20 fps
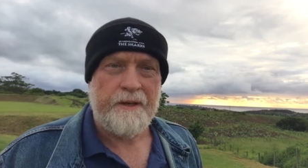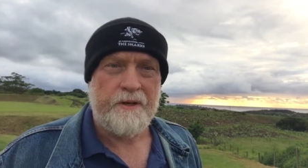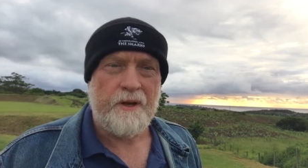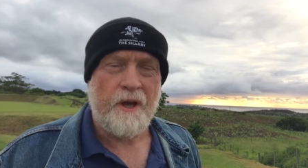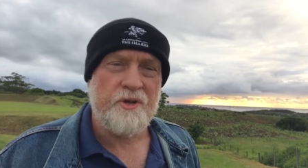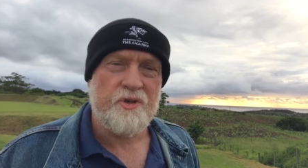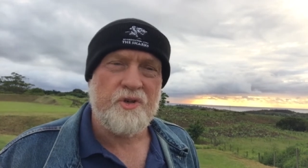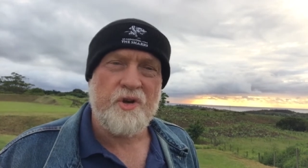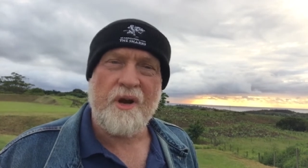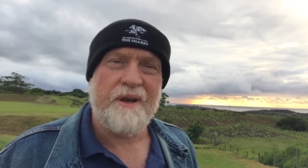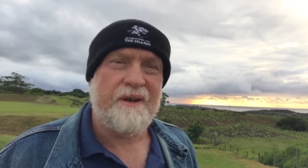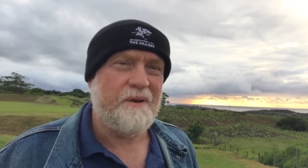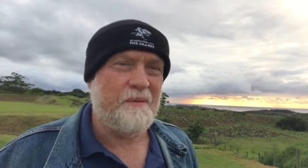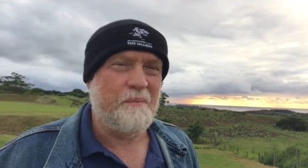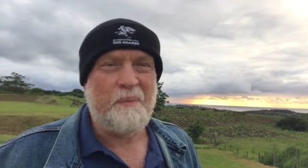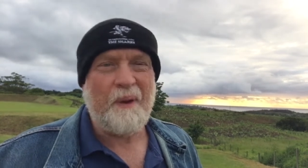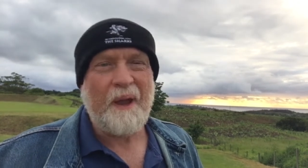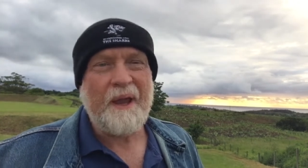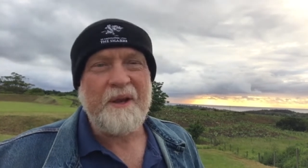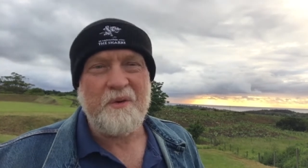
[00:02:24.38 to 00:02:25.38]
Don't try and
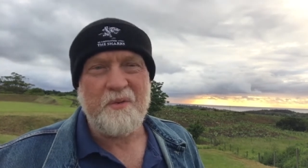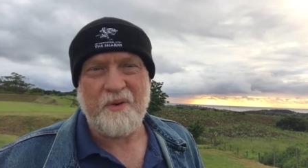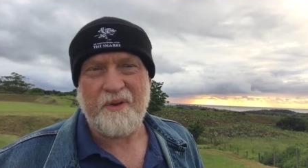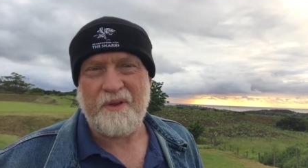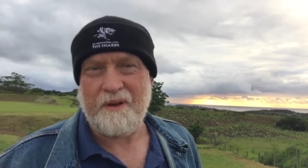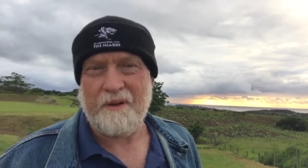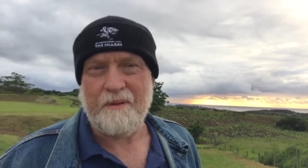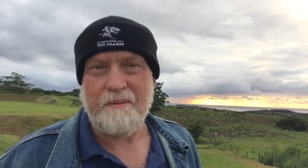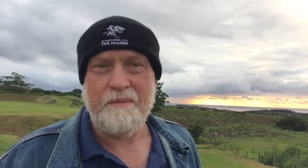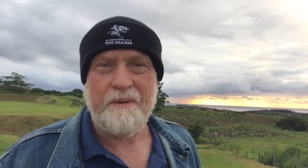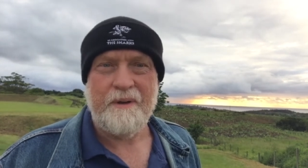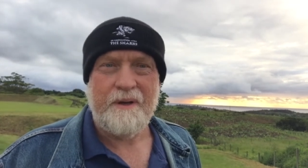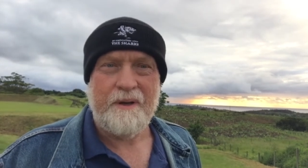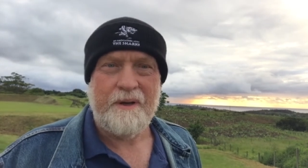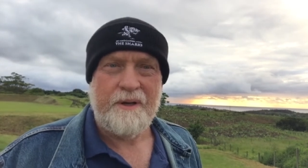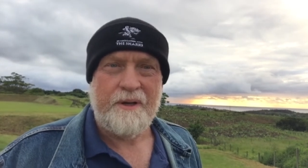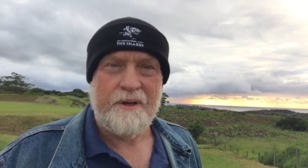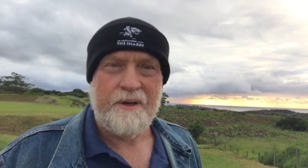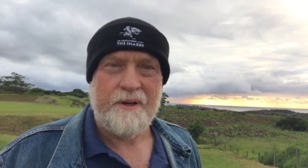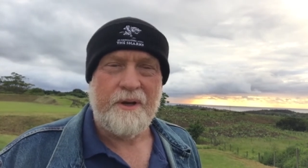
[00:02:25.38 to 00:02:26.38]
debate with him.
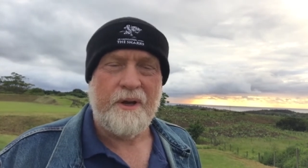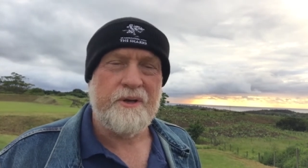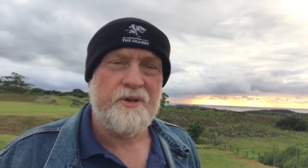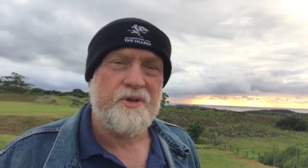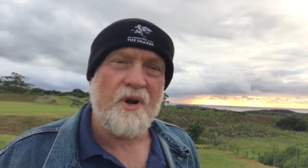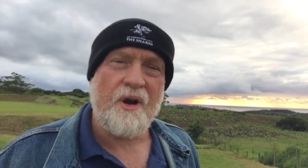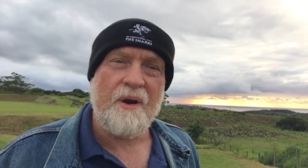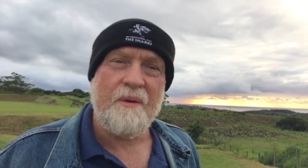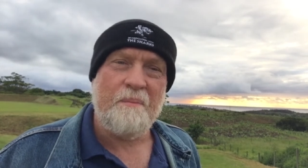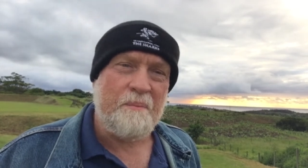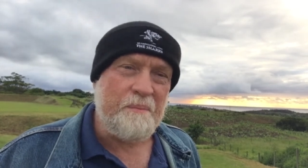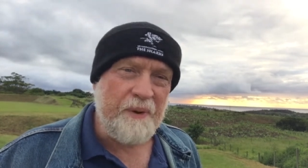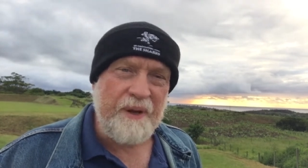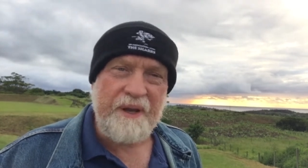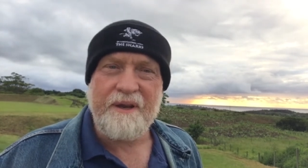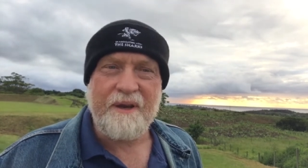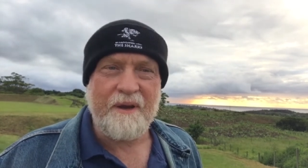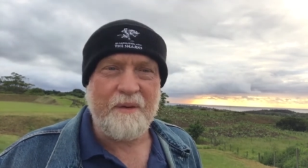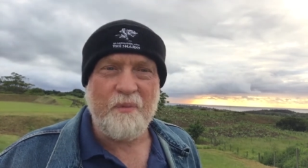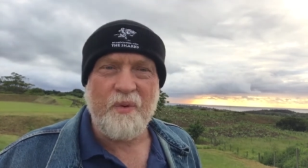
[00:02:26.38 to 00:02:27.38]
Don't try and
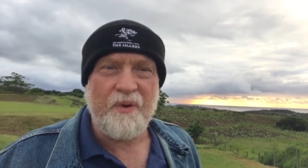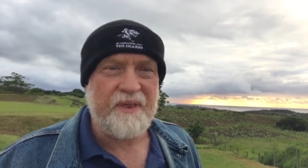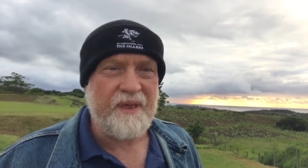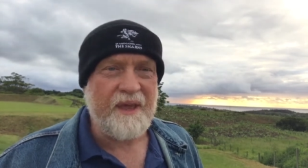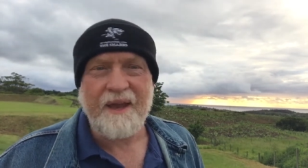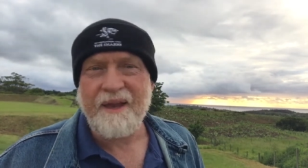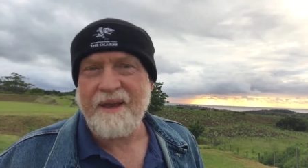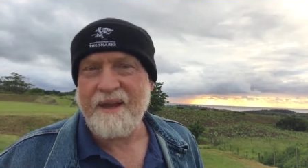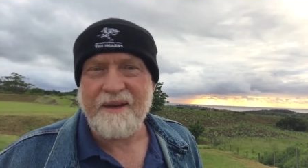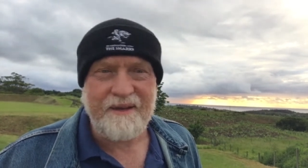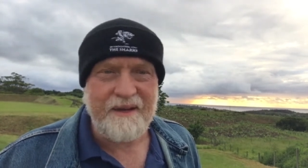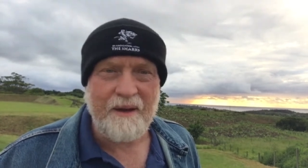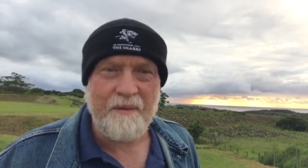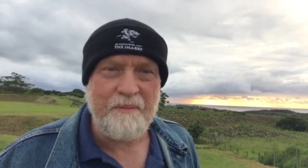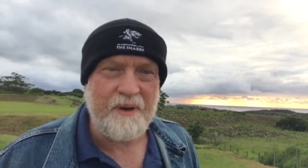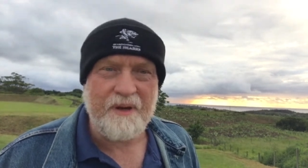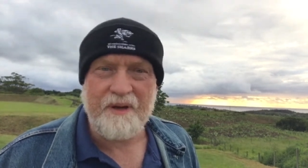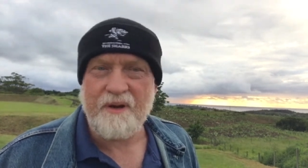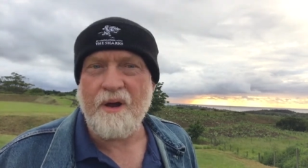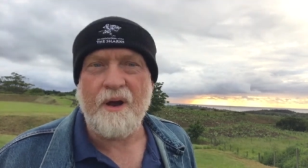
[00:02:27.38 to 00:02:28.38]
beat him with
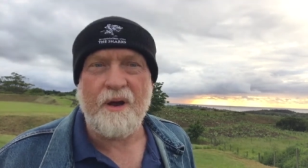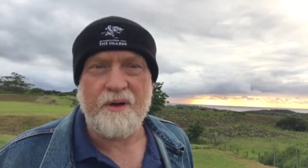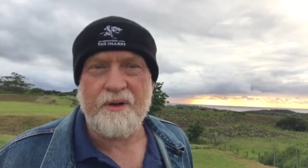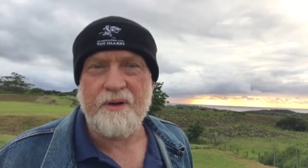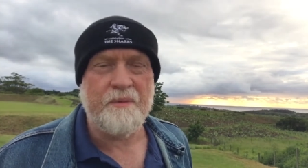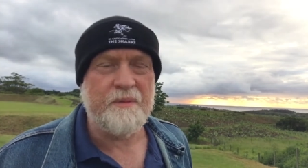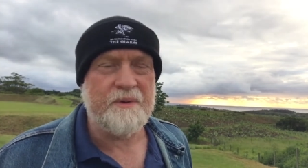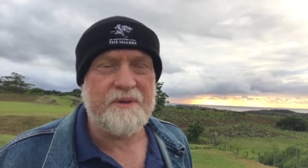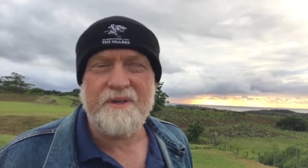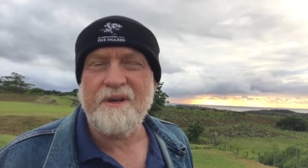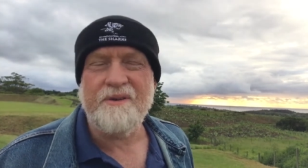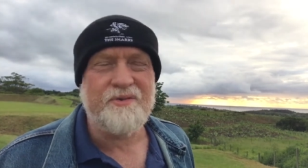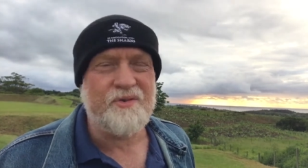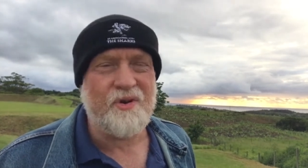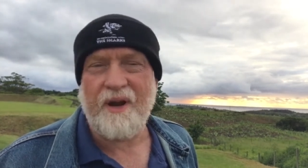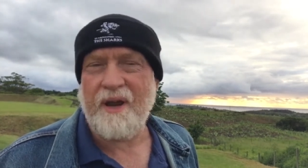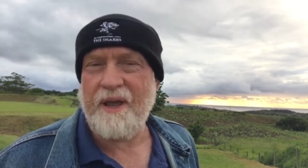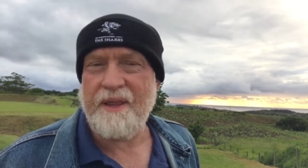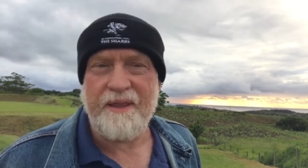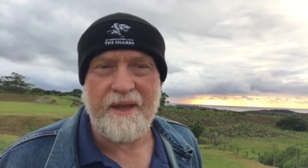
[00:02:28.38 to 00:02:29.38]
academic arguments. Don't
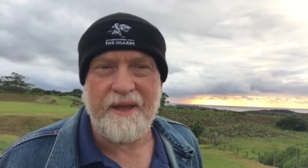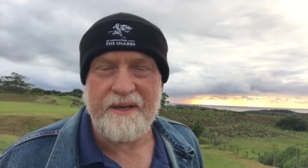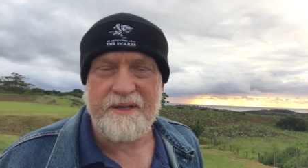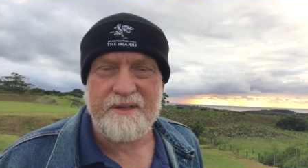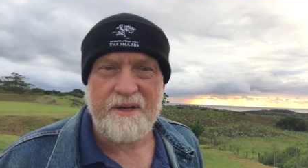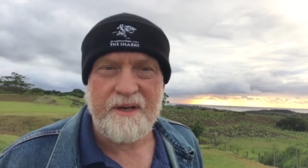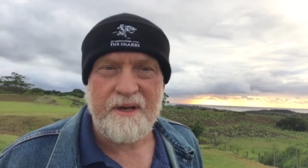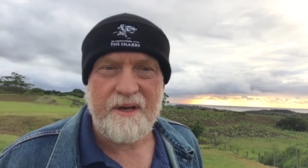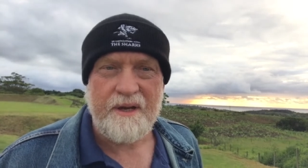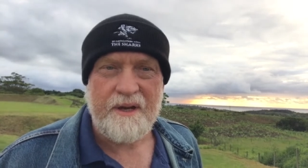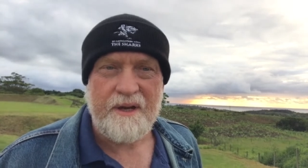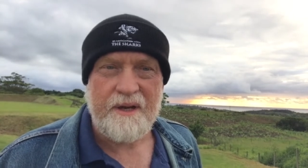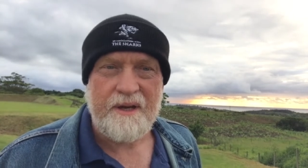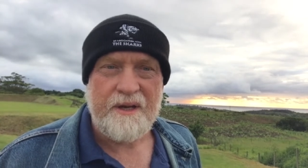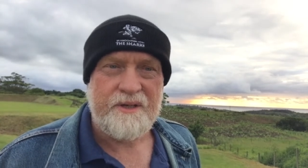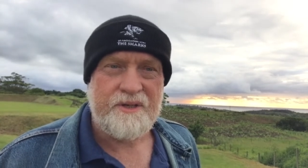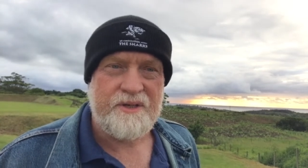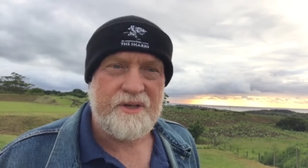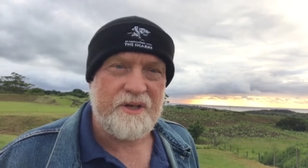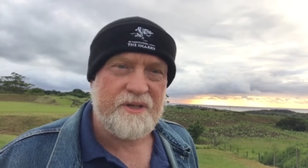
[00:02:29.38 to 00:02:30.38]
try that.
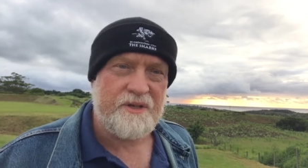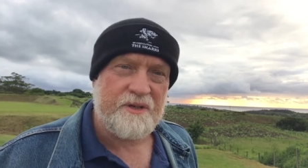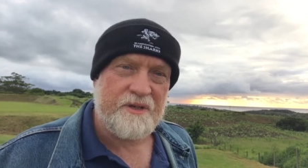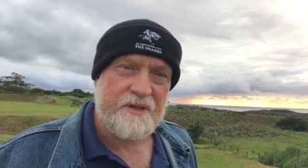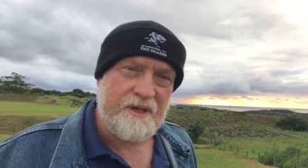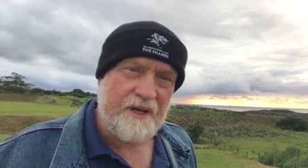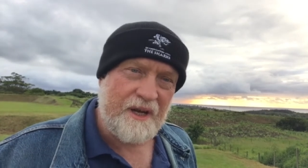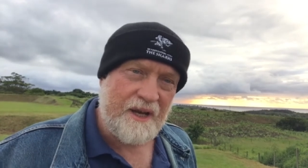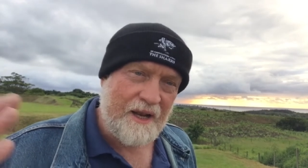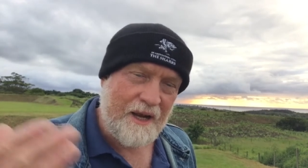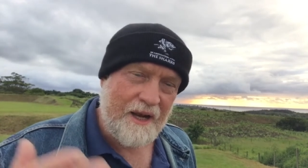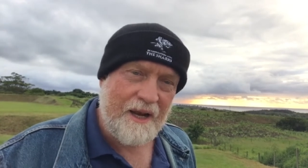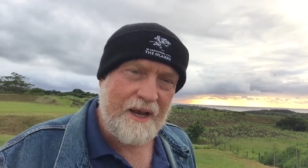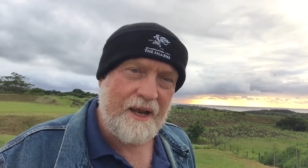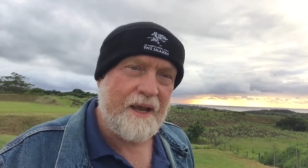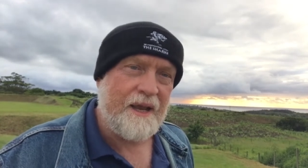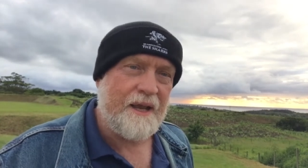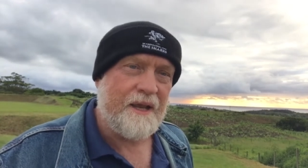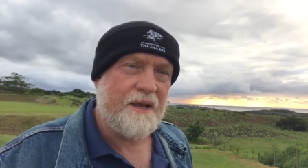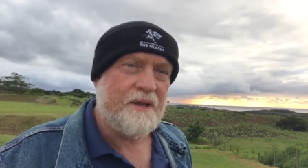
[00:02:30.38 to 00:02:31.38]
Just
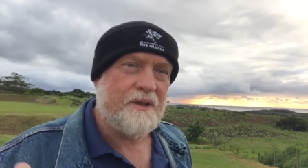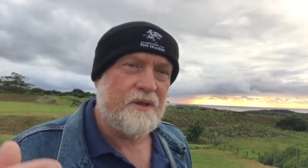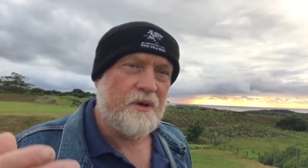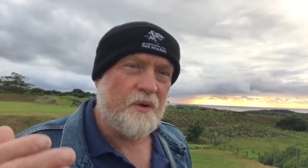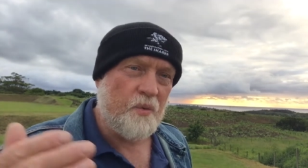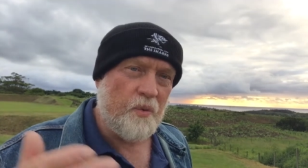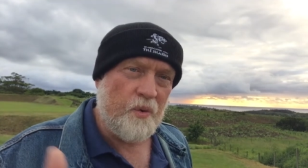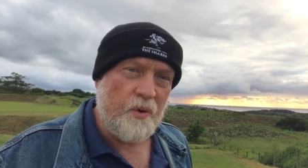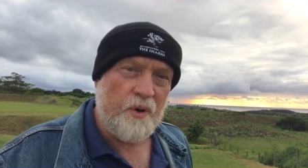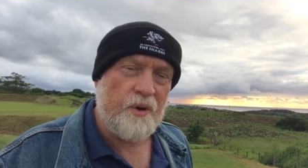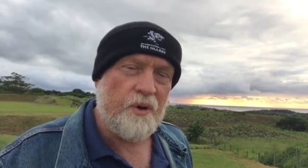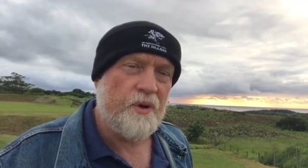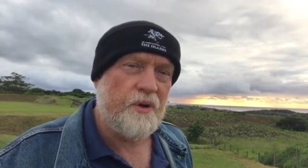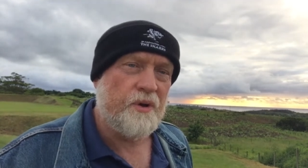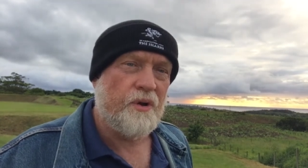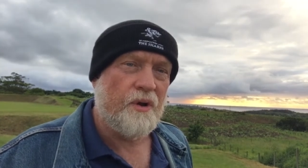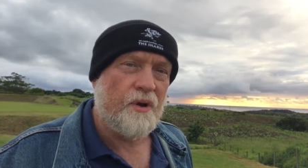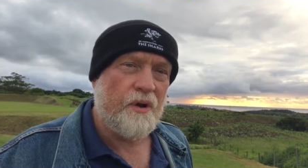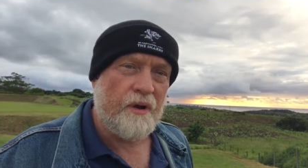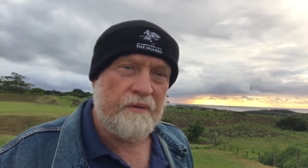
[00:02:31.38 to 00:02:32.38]
declare the
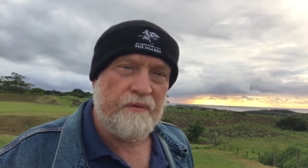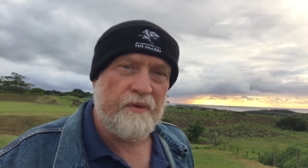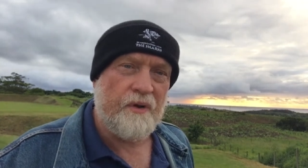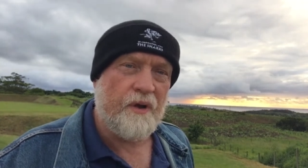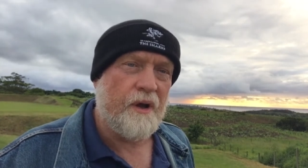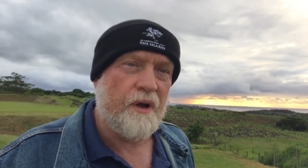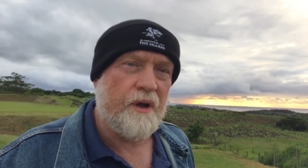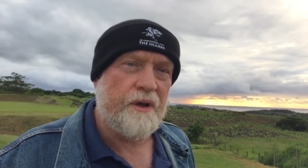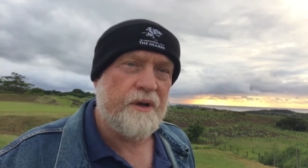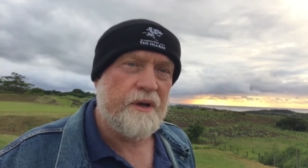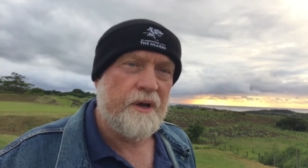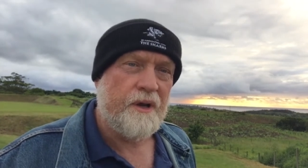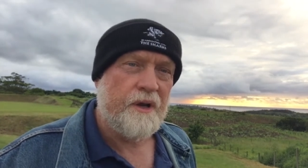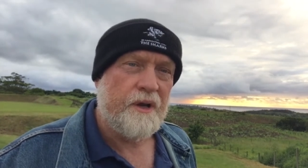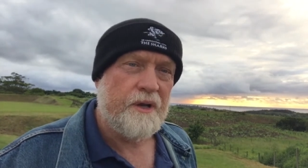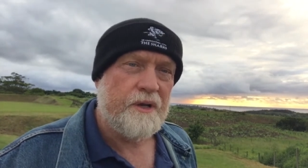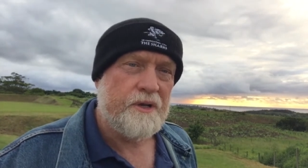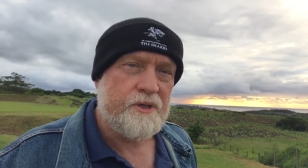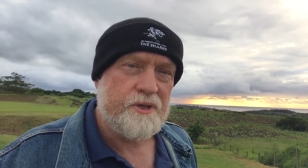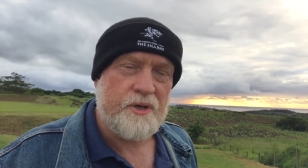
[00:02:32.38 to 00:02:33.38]
word of God
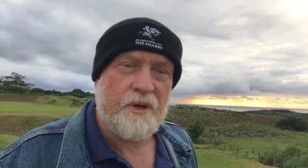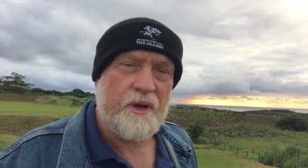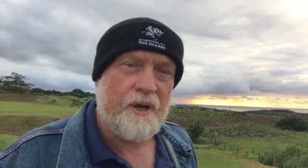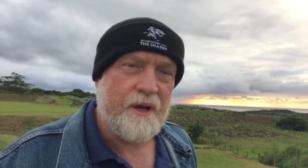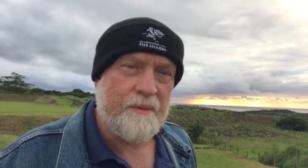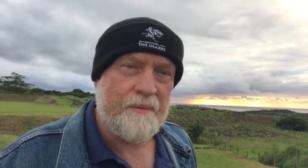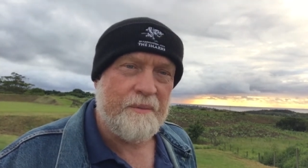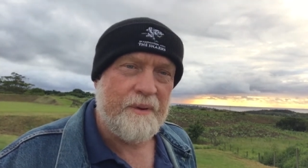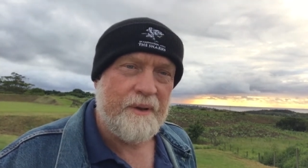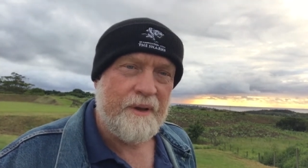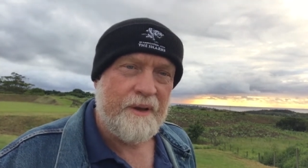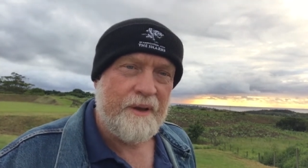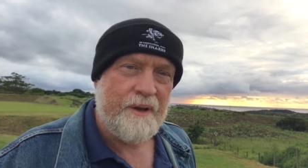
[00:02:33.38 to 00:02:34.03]
to him.